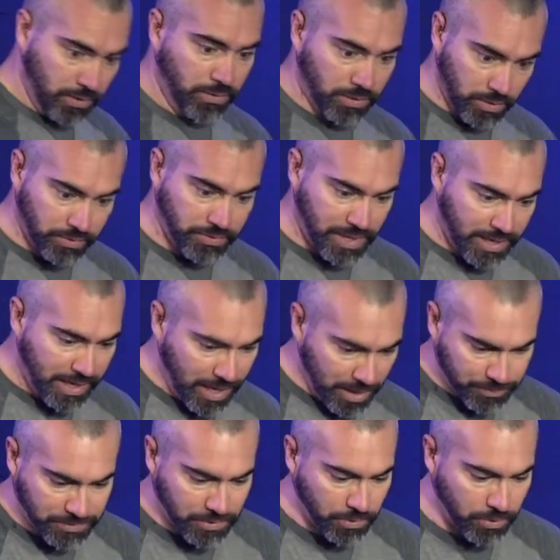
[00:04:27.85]
close that
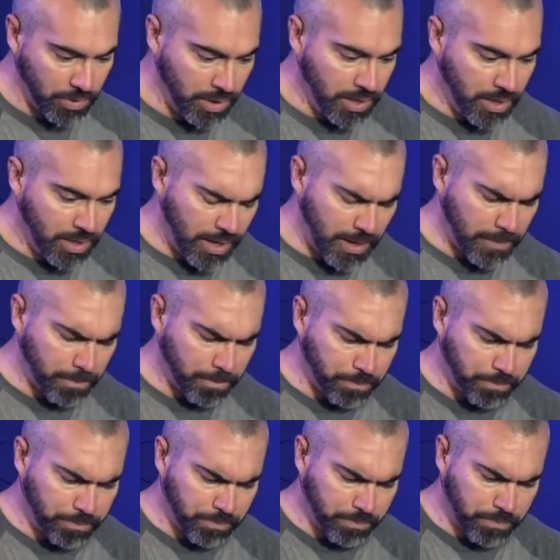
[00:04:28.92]
gap. So, um,
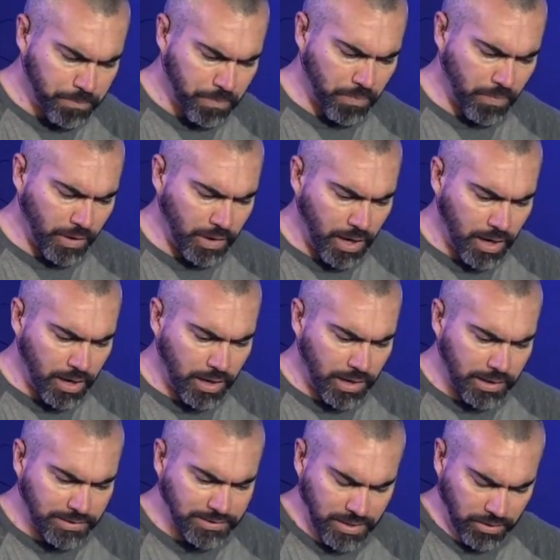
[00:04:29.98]

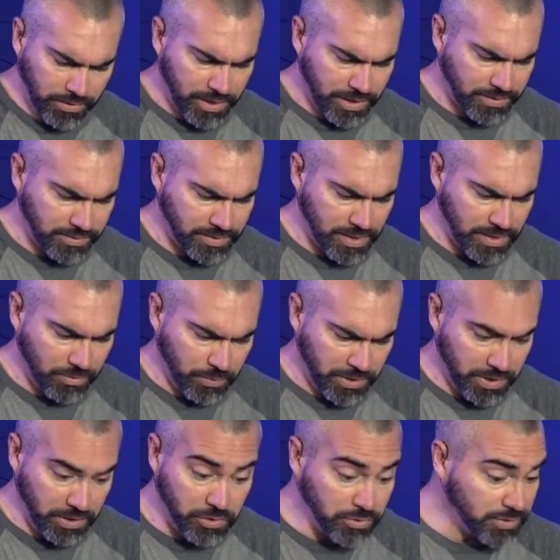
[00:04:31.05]
I said all that to say that we're
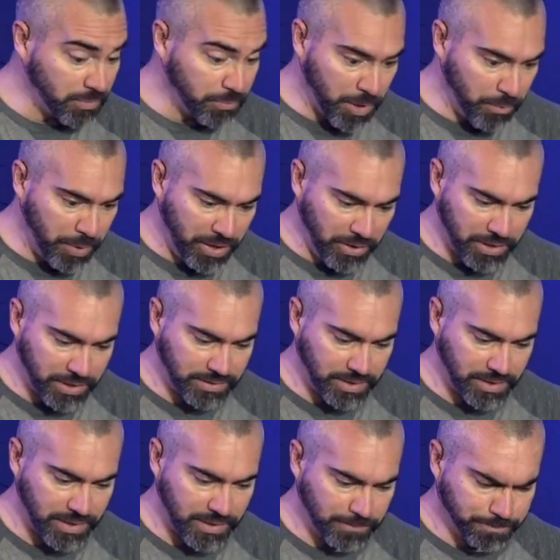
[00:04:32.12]
going to do some comparing
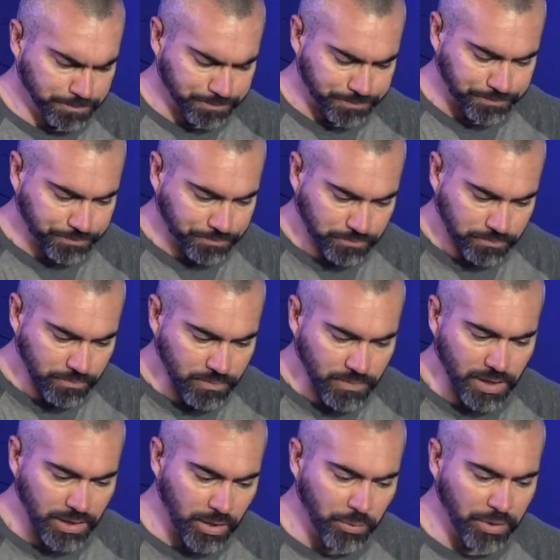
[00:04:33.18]
today.
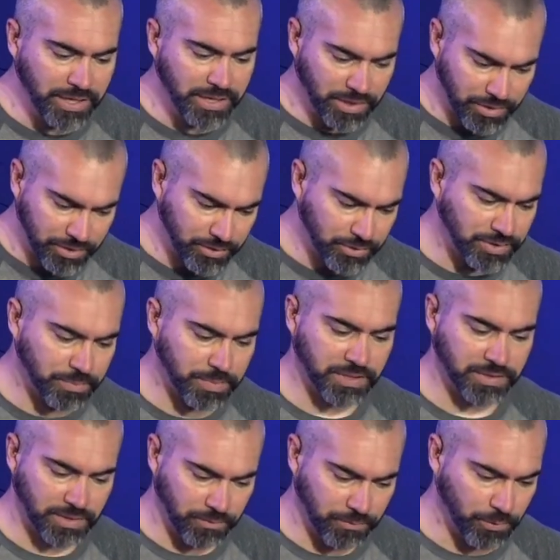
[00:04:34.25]
And I wanted to introduce it
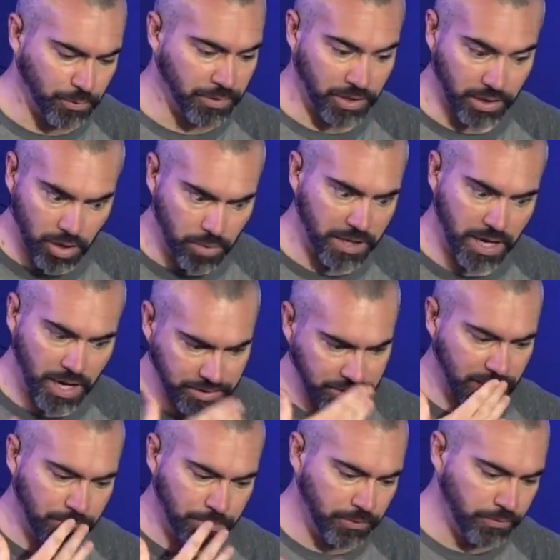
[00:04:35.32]
because some of you would be like, oh my gosh, I
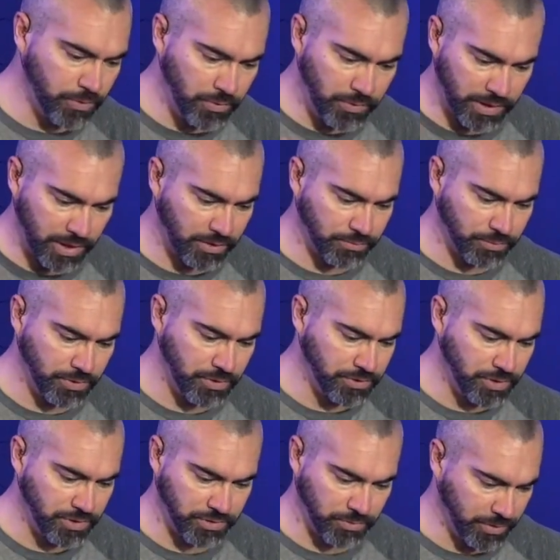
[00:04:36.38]
can't believe we are doing that because we're in a
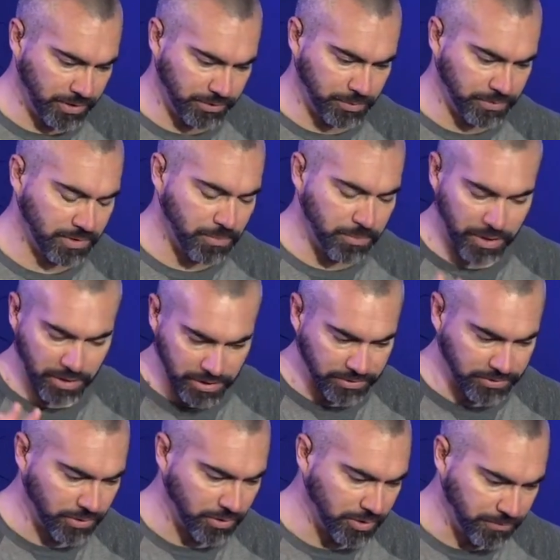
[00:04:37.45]
church and we're not supposed to compare.
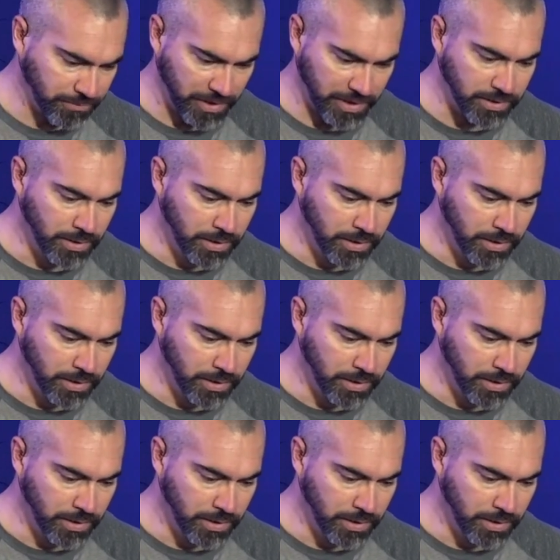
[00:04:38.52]
Yes, you are, you're fine.